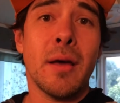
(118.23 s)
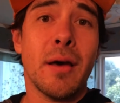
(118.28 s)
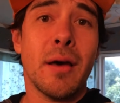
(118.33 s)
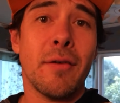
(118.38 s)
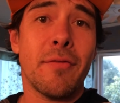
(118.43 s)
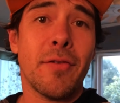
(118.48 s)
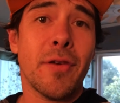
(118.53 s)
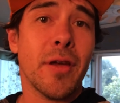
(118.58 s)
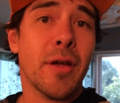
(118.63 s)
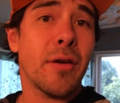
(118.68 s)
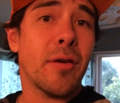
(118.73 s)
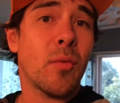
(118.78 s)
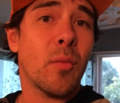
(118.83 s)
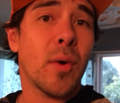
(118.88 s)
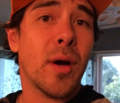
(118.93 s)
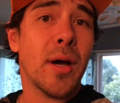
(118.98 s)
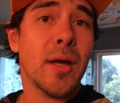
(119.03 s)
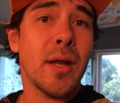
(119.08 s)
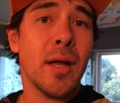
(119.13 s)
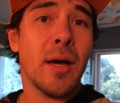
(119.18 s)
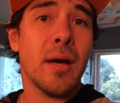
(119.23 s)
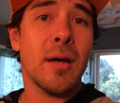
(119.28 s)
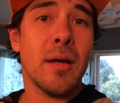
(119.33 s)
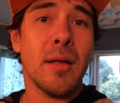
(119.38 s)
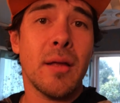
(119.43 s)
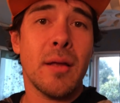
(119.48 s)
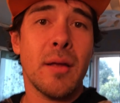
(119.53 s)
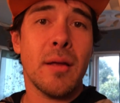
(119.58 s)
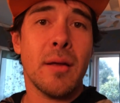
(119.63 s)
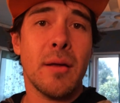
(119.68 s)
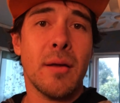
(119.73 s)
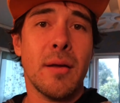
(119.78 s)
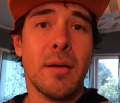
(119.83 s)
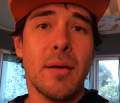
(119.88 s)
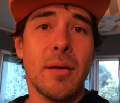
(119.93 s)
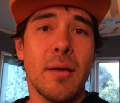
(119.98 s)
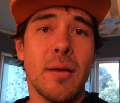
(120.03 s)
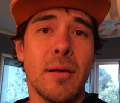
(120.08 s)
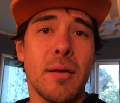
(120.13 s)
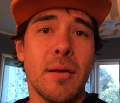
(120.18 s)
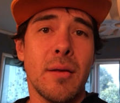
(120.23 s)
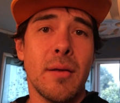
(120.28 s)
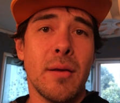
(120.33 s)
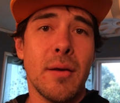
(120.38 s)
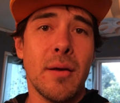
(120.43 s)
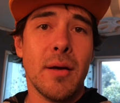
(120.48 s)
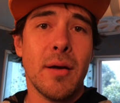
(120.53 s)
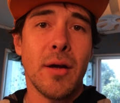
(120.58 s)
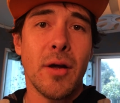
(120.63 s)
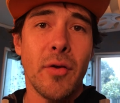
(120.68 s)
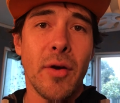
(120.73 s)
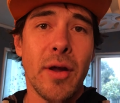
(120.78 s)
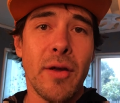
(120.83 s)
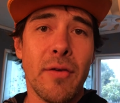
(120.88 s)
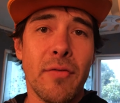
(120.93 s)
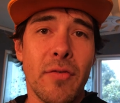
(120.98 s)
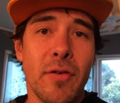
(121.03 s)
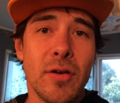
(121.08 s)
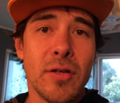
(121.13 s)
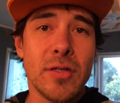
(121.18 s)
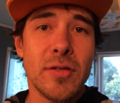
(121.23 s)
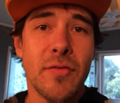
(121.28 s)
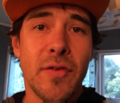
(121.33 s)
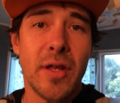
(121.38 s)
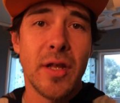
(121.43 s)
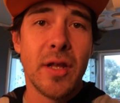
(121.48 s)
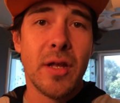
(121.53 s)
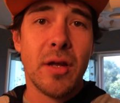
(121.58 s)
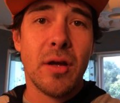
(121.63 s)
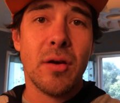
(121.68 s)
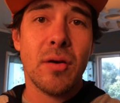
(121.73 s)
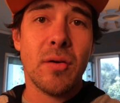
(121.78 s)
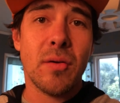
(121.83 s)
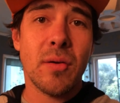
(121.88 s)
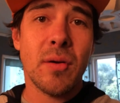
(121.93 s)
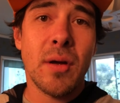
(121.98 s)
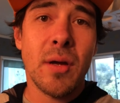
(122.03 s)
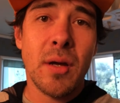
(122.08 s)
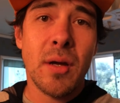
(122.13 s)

I figured why not a great first video